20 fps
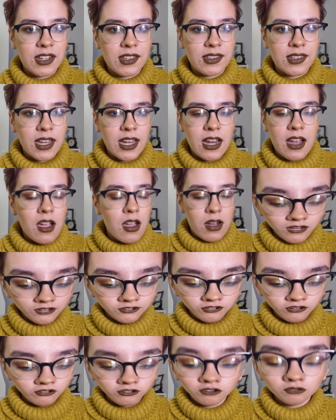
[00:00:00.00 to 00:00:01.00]
to say. I
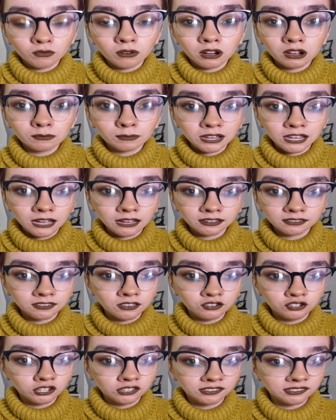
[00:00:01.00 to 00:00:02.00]
don't know why, my accent
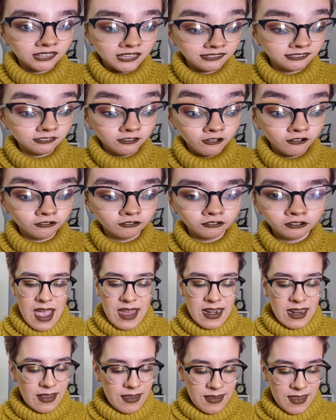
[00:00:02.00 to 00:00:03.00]
just says no. And
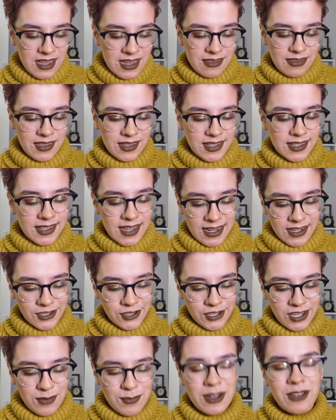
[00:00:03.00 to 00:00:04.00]
I think this is
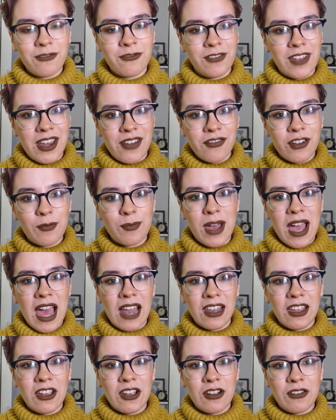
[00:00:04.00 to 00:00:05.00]
actually my favorite
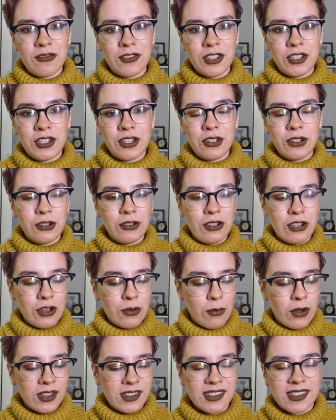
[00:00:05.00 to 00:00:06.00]
palette of the 2 new
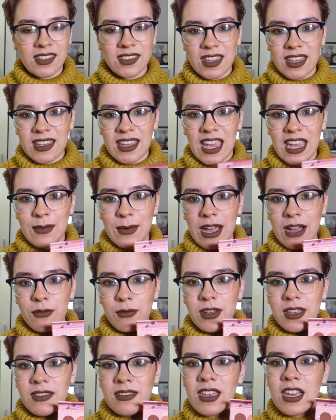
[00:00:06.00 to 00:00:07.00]
ones that they came out
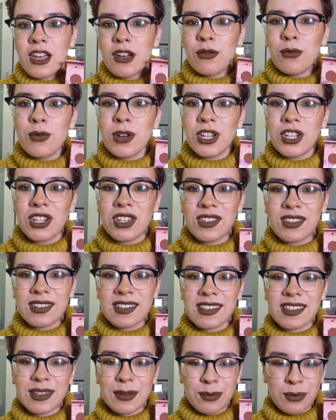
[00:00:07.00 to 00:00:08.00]
with, which is
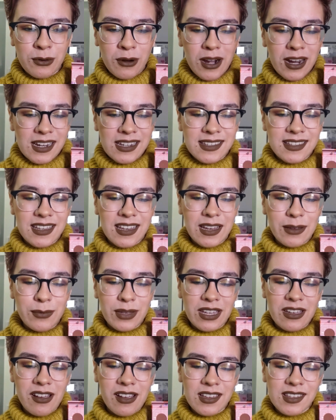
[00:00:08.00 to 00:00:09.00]
surprising
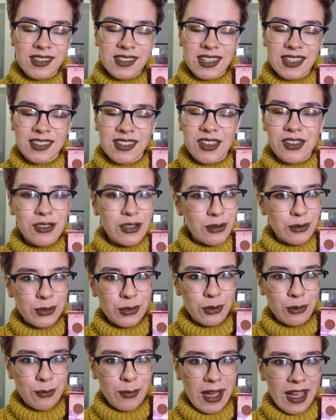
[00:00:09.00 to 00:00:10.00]
because it's a
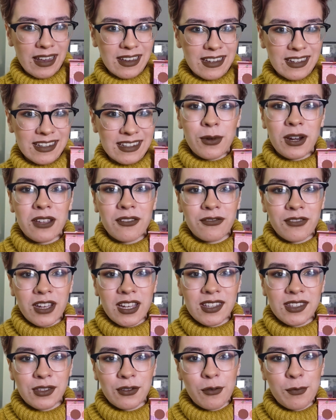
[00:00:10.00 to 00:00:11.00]
neutral palette. When I
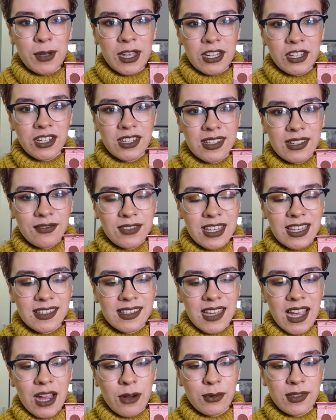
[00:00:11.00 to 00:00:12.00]
first saw pictures of this,
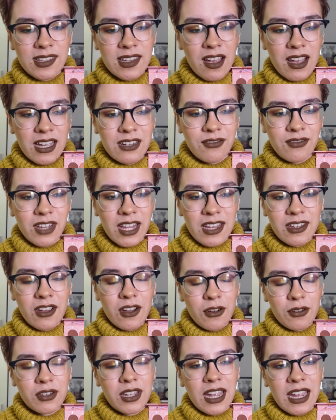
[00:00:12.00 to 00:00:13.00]
I was kind of like,
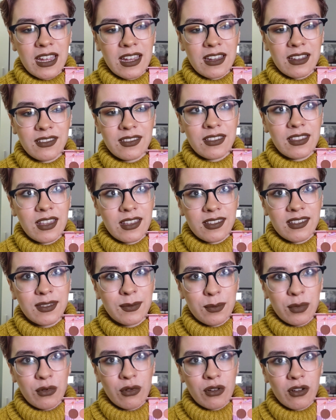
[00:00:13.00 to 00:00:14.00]
okay, this is
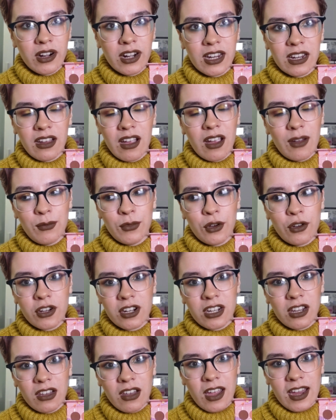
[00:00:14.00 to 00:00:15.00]
boring, I'm not
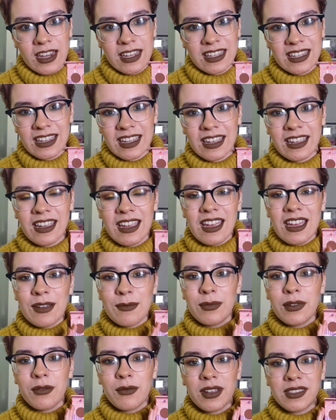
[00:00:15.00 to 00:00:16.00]
gonna like it.
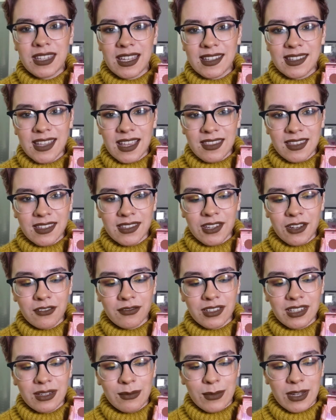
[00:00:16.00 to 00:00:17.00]
But when they sent this
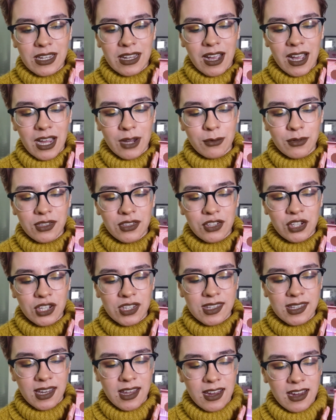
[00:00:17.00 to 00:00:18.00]
over to me, I was
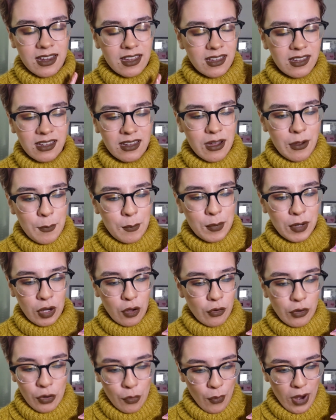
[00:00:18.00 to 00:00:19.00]
just like,
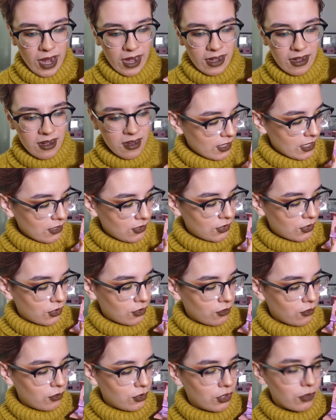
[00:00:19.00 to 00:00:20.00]
blown away. These
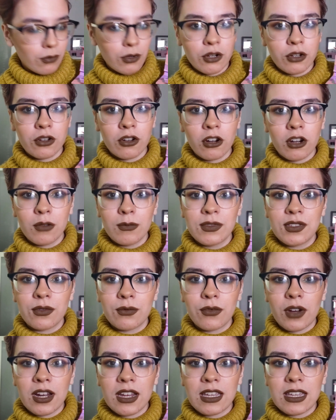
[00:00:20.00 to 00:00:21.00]
2 duochromes
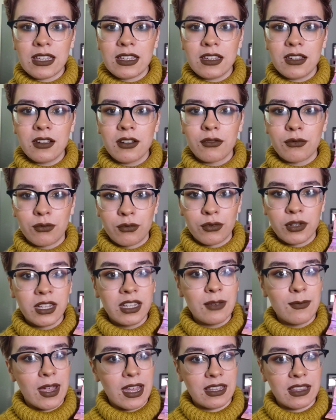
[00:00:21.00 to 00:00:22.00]
right here
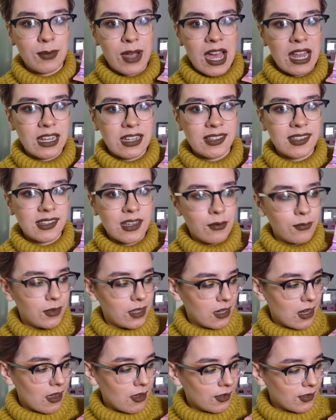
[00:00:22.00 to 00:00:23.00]
really make the palette
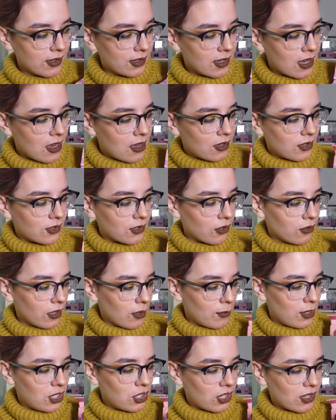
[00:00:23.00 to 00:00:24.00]
something else. So
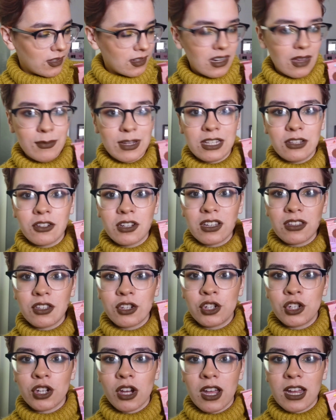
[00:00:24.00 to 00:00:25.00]
let me just, I mean, look at the
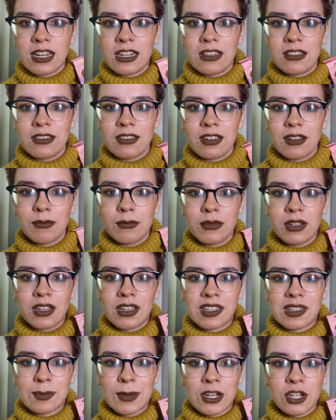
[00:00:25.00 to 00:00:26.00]
shine in them,
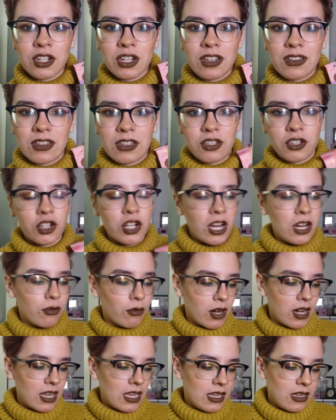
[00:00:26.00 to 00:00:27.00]
especially this shade
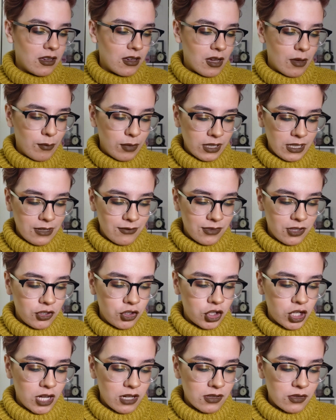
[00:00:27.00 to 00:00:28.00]
right here. I believe this
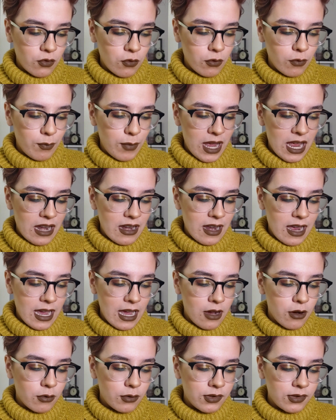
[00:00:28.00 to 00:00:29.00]
shade is called
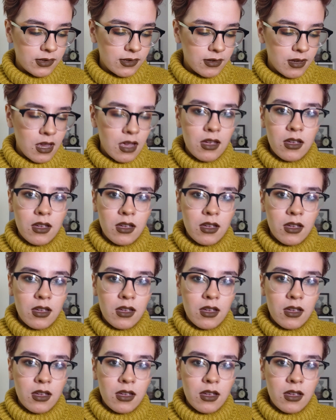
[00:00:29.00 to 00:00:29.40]
Penthouse.